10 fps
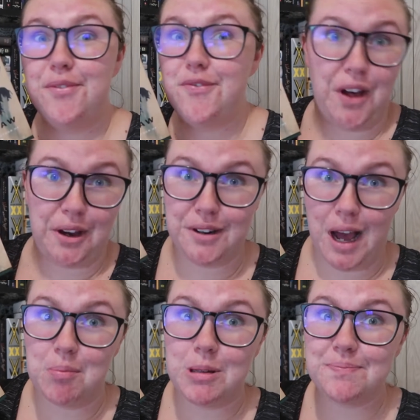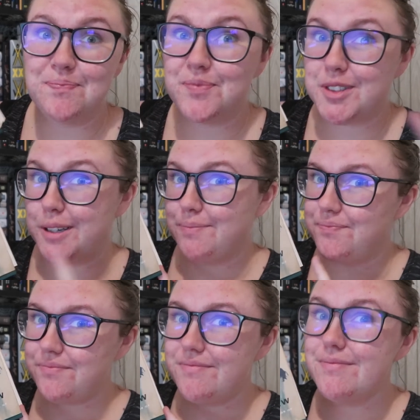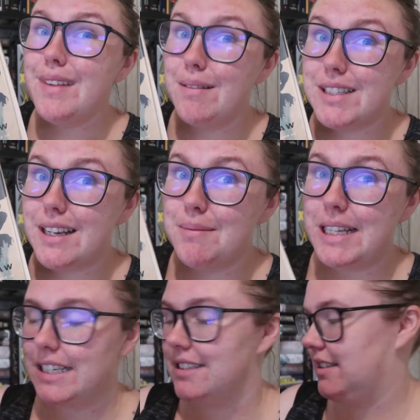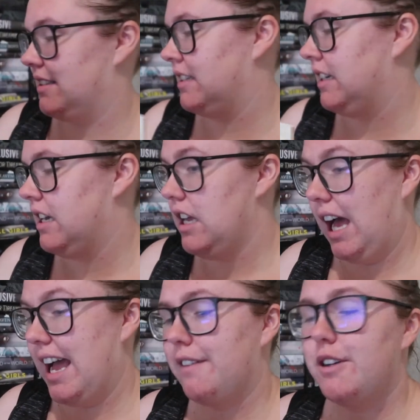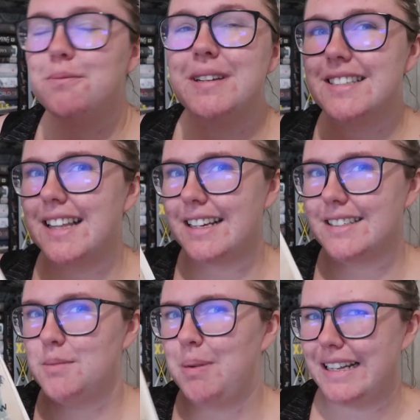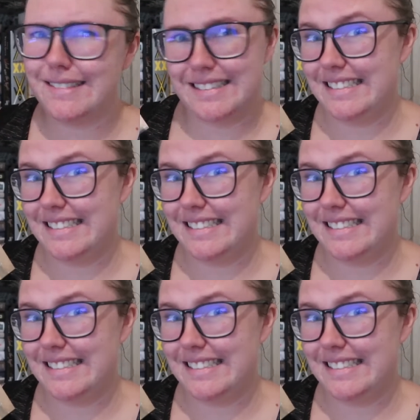that could happen. So I'm excited about this. I have heard mixed things, but...